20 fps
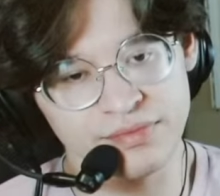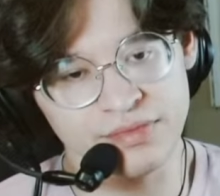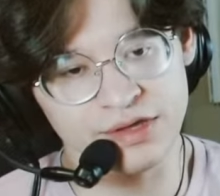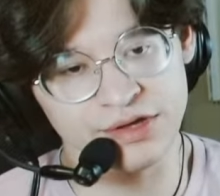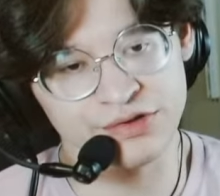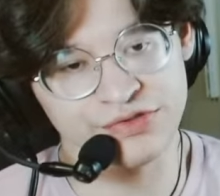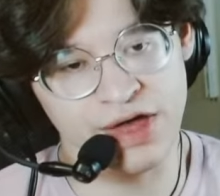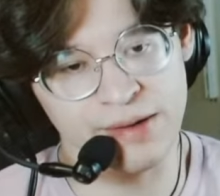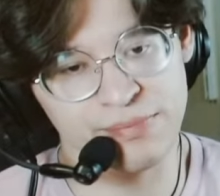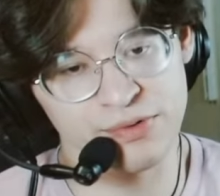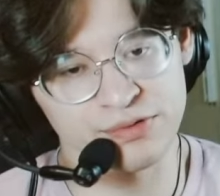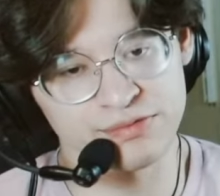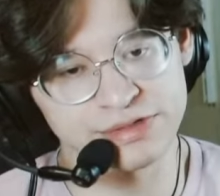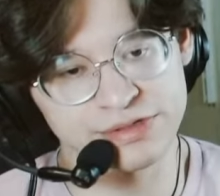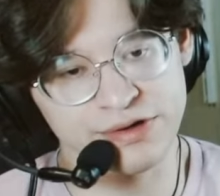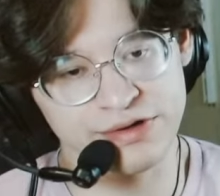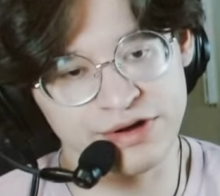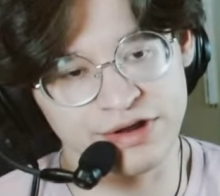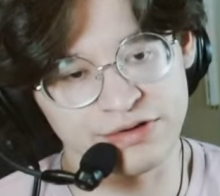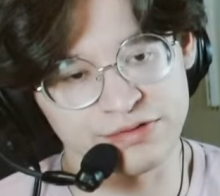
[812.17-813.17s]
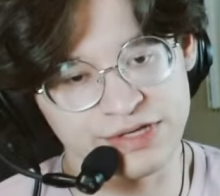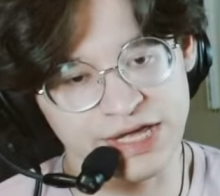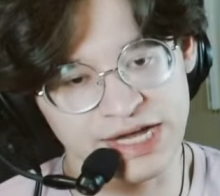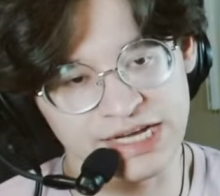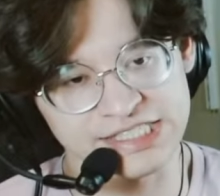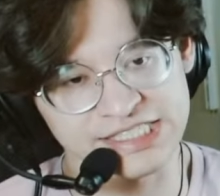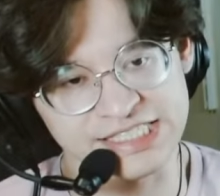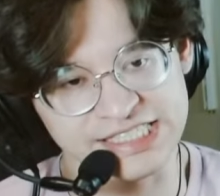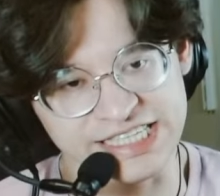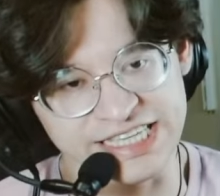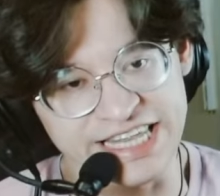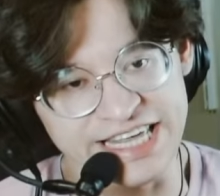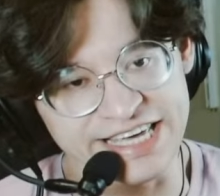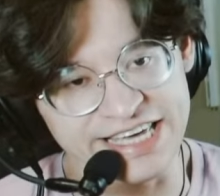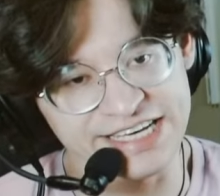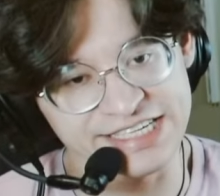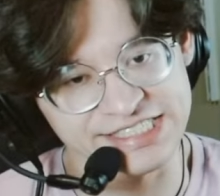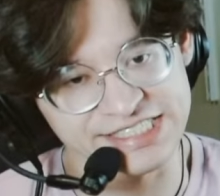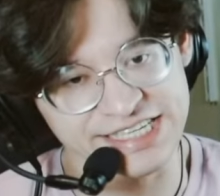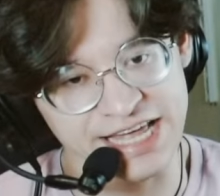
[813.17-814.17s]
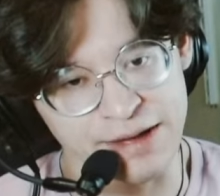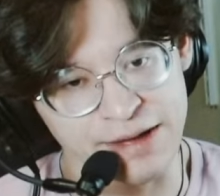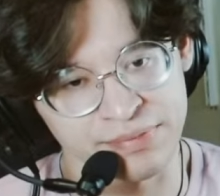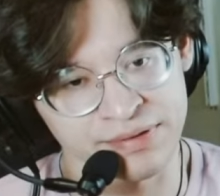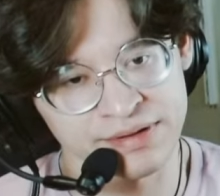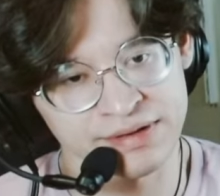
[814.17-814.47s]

Tap it on the screen and you'll take a sneaky step.